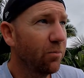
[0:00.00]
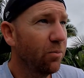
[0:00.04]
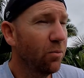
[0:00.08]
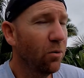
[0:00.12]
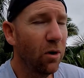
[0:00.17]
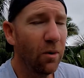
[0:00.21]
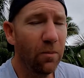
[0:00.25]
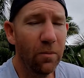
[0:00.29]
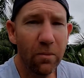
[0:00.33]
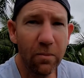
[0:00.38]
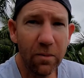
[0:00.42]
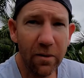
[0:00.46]

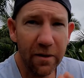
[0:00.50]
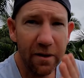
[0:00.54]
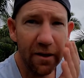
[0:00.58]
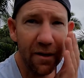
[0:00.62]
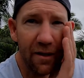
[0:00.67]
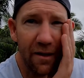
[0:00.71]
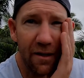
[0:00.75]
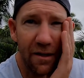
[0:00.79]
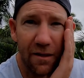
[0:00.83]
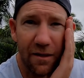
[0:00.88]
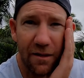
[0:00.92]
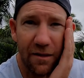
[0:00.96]

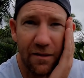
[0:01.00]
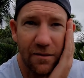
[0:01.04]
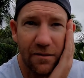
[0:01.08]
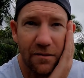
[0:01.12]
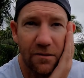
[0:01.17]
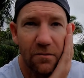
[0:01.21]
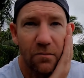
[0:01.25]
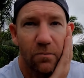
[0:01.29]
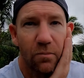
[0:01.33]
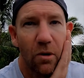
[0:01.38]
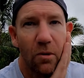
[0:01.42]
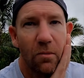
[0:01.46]
probably
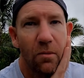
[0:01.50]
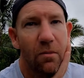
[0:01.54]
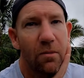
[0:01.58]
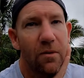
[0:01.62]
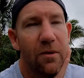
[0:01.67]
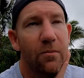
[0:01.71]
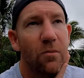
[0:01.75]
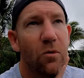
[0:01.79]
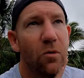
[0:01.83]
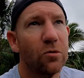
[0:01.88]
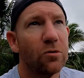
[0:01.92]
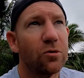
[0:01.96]

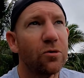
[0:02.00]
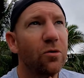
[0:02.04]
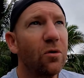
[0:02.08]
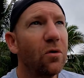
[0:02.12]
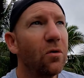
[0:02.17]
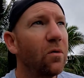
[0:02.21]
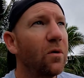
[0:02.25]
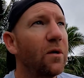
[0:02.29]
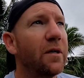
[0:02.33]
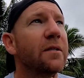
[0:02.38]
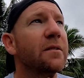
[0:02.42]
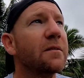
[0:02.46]
probably more
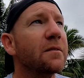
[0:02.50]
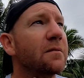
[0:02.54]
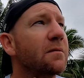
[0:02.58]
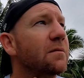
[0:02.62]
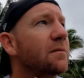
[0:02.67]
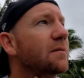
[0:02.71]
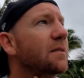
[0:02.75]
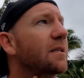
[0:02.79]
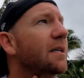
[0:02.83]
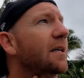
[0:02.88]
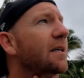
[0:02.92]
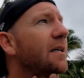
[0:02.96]
trawling.
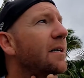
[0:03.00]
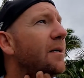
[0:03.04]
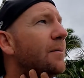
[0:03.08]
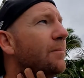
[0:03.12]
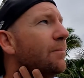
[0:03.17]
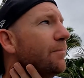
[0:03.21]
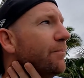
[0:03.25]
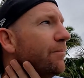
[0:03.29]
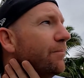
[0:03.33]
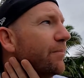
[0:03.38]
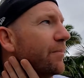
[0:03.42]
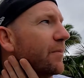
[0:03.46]

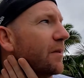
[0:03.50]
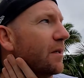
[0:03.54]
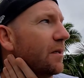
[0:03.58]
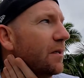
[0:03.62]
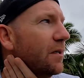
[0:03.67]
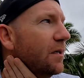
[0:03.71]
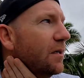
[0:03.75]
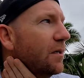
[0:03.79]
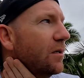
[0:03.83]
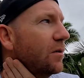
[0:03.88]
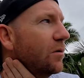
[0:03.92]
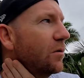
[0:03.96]
Um,
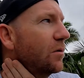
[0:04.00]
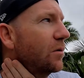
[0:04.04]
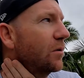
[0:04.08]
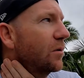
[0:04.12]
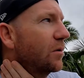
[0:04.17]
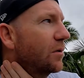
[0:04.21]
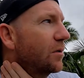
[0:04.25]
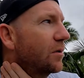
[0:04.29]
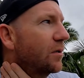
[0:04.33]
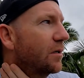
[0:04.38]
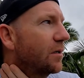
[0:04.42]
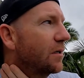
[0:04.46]

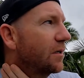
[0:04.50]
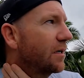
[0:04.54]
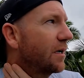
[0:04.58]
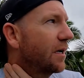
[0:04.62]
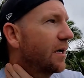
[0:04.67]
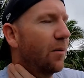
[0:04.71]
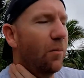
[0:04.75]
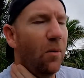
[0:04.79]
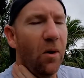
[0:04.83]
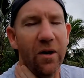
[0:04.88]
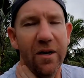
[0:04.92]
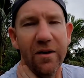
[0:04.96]

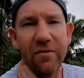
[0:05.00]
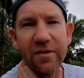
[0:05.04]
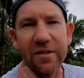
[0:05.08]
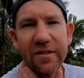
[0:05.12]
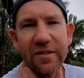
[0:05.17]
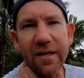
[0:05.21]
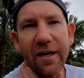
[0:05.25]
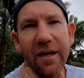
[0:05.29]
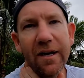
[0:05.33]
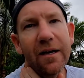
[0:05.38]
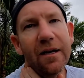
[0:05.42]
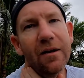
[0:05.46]
and I might even
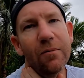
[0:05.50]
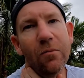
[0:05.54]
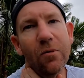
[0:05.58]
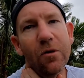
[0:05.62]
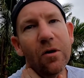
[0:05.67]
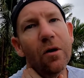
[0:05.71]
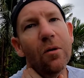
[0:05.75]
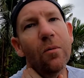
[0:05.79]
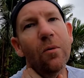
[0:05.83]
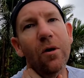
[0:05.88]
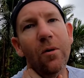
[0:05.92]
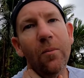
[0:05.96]
take,
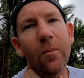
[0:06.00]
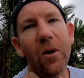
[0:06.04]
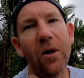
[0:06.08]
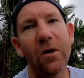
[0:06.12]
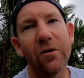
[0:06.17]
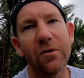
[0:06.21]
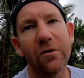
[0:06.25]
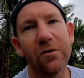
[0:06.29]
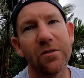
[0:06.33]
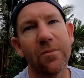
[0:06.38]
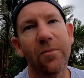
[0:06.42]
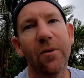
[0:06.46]
what, what I
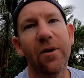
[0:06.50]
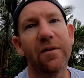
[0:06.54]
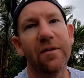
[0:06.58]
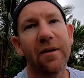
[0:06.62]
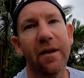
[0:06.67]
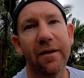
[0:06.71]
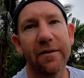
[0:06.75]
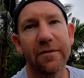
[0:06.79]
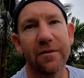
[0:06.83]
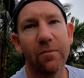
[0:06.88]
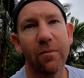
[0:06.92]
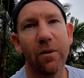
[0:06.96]
might do is I might
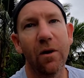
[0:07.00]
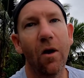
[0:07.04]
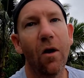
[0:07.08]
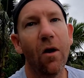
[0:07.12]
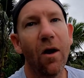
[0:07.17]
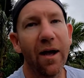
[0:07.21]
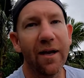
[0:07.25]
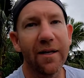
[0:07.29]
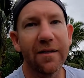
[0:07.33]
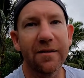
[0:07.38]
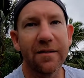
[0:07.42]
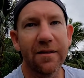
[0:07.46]
take some
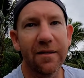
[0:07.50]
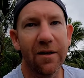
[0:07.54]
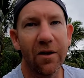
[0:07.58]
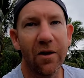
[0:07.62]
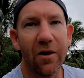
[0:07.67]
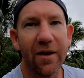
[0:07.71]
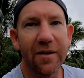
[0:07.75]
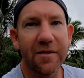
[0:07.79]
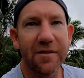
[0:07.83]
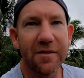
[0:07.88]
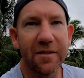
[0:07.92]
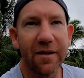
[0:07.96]
light,
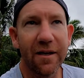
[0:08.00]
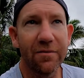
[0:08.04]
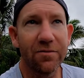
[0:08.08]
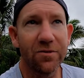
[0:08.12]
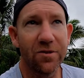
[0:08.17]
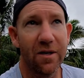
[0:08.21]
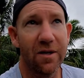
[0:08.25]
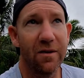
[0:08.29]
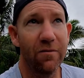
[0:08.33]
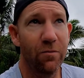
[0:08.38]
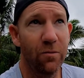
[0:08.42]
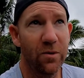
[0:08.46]
light stuff.
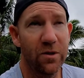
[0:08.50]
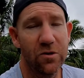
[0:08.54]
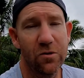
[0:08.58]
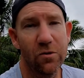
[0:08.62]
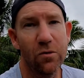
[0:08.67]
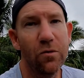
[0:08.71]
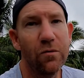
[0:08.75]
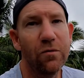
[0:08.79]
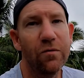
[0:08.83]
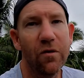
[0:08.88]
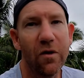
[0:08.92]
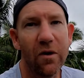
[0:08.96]
So if we
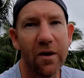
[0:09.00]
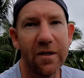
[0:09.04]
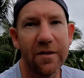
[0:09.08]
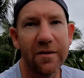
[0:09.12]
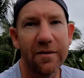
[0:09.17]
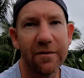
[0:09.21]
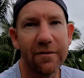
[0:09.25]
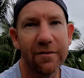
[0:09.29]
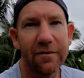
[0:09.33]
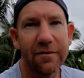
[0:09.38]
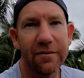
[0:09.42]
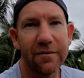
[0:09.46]
do
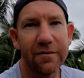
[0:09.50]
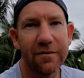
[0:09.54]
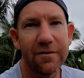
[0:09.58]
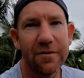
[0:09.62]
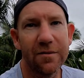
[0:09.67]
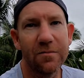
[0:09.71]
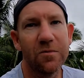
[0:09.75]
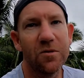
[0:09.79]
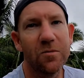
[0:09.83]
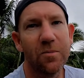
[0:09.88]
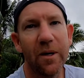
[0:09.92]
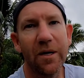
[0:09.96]
find
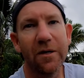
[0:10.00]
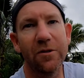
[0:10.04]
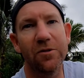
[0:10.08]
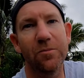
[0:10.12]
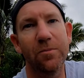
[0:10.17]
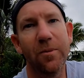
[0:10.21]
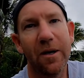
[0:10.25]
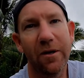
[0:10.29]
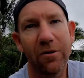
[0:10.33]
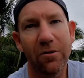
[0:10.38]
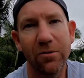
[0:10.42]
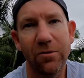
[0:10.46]
some Spanish
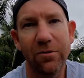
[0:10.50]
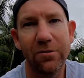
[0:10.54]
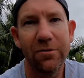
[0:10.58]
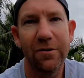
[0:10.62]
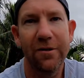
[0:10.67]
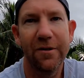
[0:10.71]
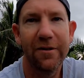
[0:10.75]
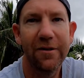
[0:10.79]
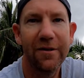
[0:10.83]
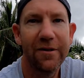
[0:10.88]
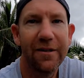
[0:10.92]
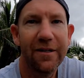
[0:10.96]
mackerel
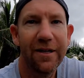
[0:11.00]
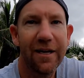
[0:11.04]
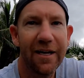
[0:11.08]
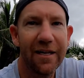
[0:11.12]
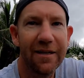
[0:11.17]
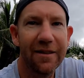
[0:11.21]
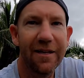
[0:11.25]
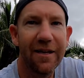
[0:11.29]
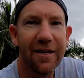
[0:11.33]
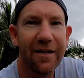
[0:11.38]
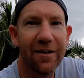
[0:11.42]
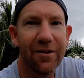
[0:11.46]

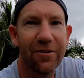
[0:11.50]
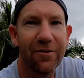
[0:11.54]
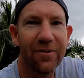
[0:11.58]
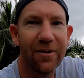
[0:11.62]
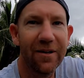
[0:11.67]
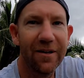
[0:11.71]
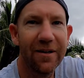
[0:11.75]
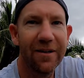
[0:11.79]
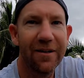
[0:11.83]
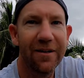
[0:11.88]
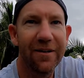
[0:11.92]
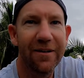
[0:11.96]
and they're,
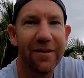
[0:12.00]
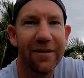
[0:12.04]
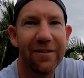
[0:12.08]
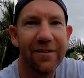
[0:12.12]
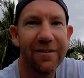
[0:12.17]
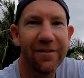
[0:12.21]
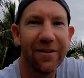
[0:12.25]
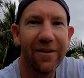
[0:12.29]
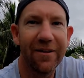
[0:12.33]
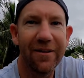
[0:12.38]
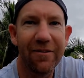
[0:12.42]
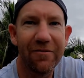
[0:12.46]
uh,
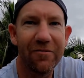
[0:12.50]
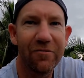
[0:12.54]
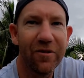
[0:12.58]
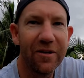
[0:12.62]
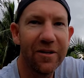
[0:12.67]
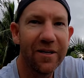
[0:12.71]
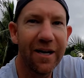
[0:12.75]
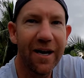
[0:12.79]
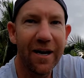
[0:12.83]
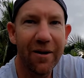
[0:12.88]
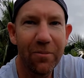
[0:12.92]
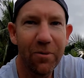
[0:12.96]
you know, they're
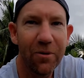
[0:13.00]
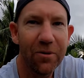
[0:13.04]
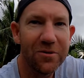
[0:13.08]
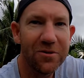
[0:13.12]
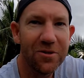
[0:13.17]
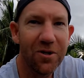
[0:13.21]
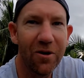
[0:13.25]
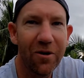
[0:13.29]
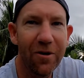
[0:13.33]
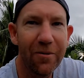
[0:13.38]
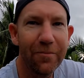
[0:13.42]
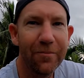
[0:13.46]
feeding up on
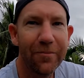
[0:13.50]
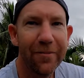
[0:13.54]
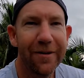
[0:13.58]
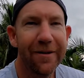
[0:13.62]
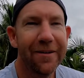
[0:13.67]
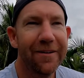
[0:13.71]
top,